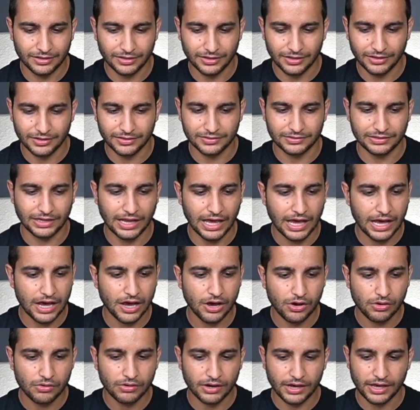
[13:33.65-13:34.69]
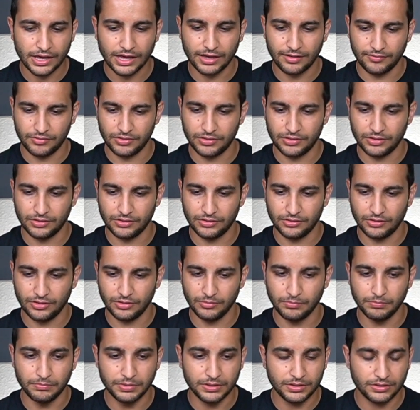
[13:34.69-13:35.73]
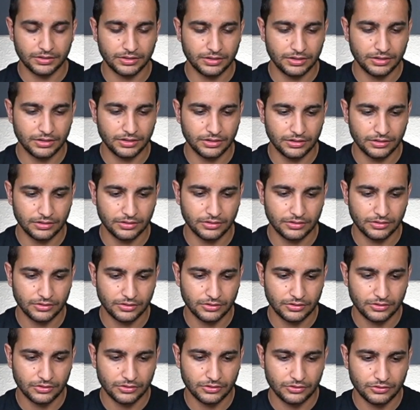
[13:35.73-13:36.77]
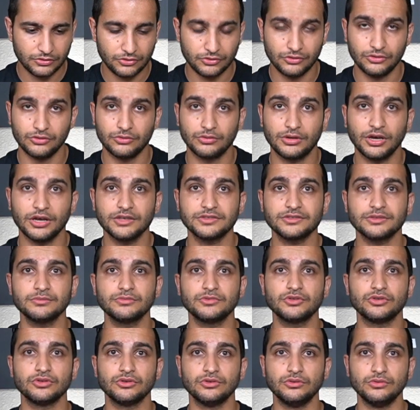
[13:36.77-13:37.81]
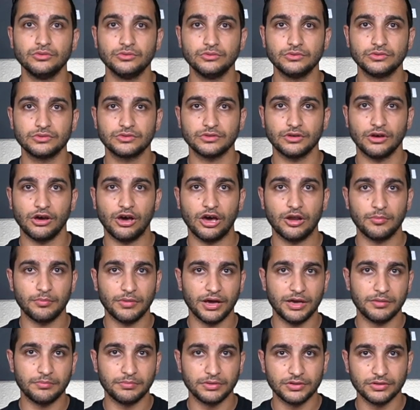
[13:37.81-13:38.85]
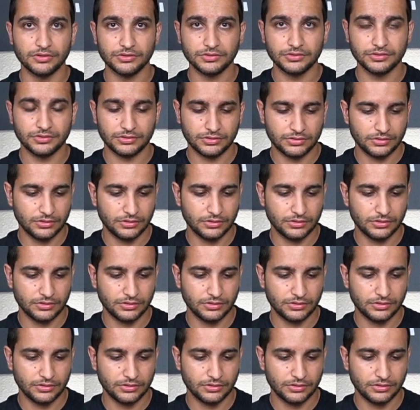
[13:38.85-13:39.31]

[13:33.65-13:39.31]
is now I have the ability to do custom tunes on my build.